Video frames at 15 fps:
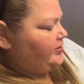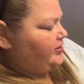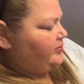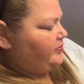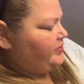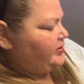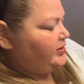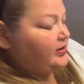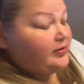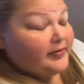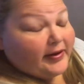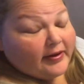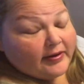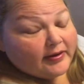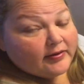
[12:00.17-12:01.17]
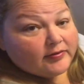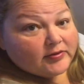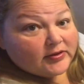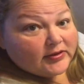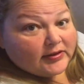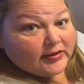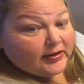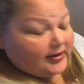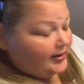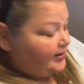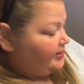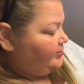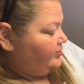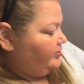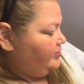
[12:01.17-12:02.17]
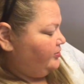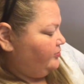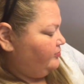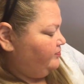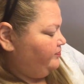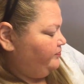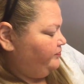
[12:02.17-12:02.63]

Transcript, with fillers: that I'm thinking about it. I don't know.